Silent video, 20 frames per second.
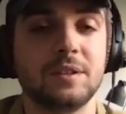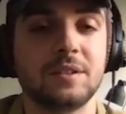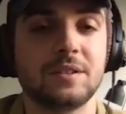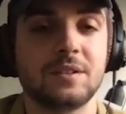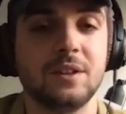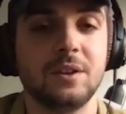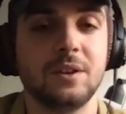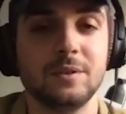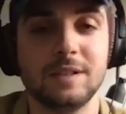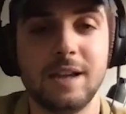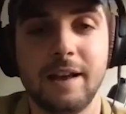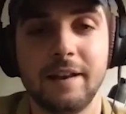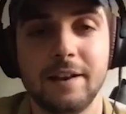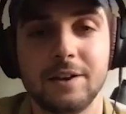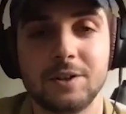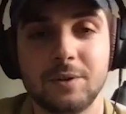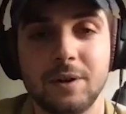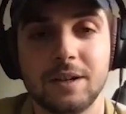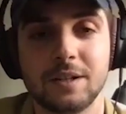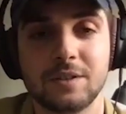slow data
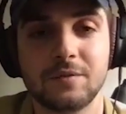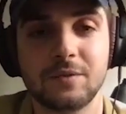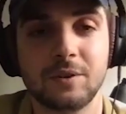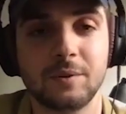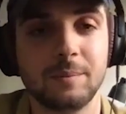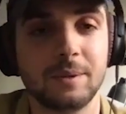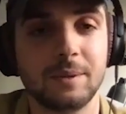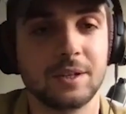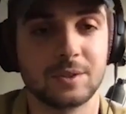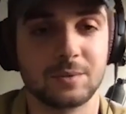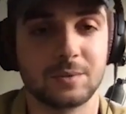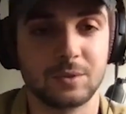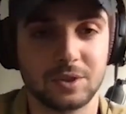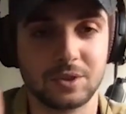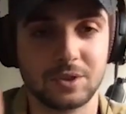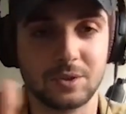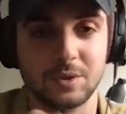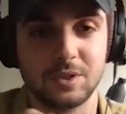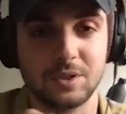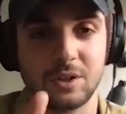transfer, because we're
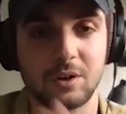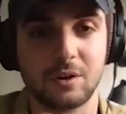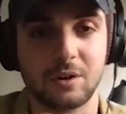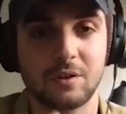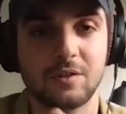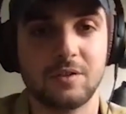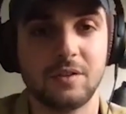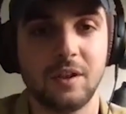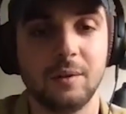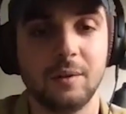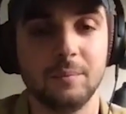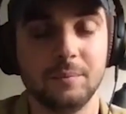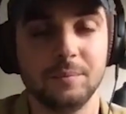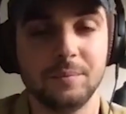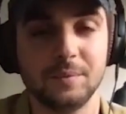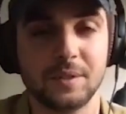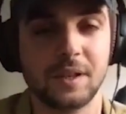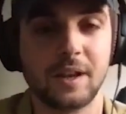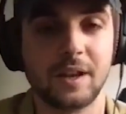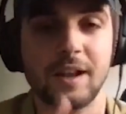just using our
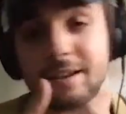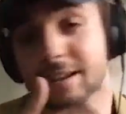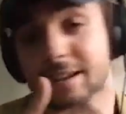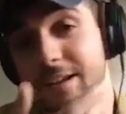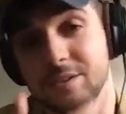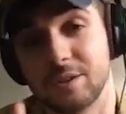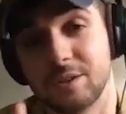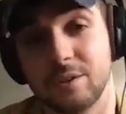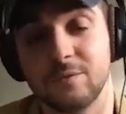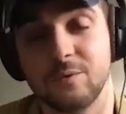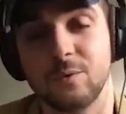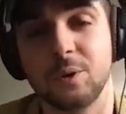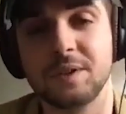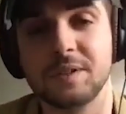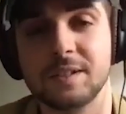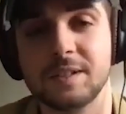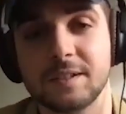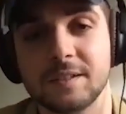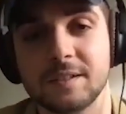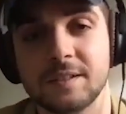thumbs and I guess our
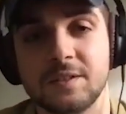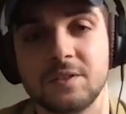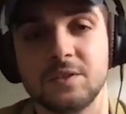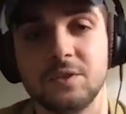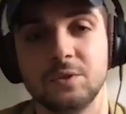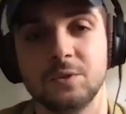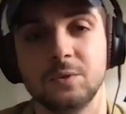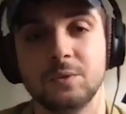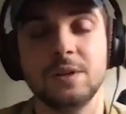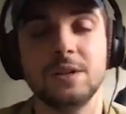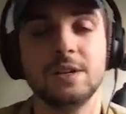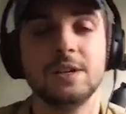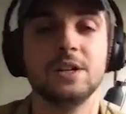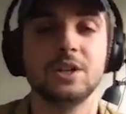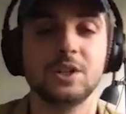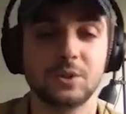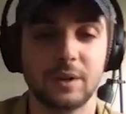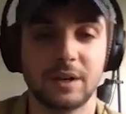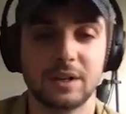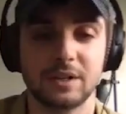voices to
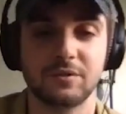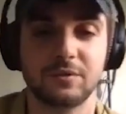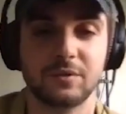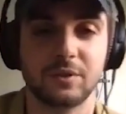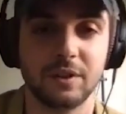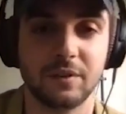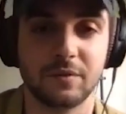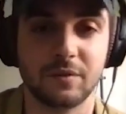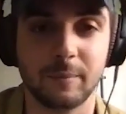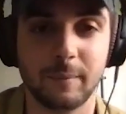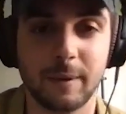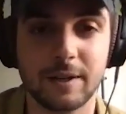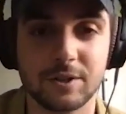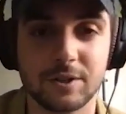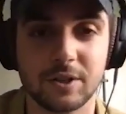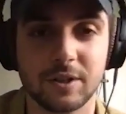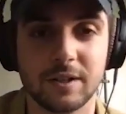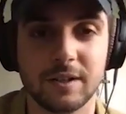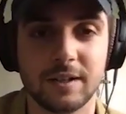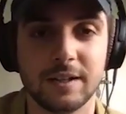transfer
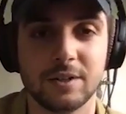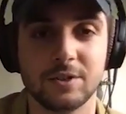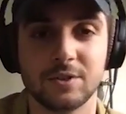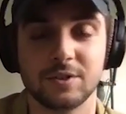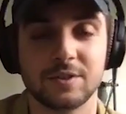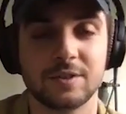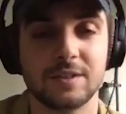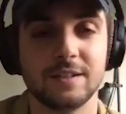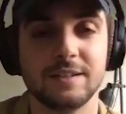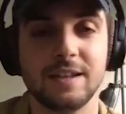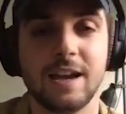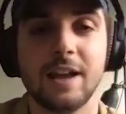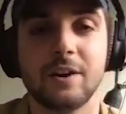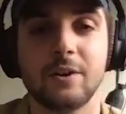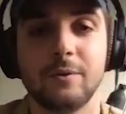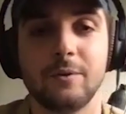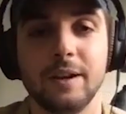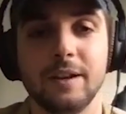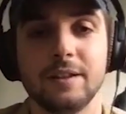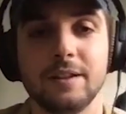information. It's just the data
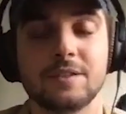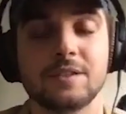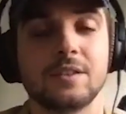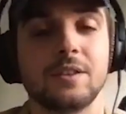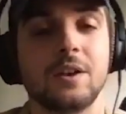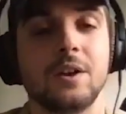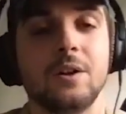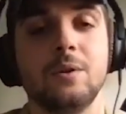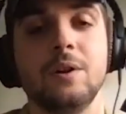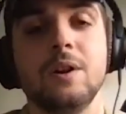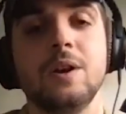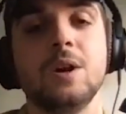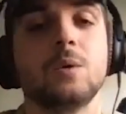rate is slow.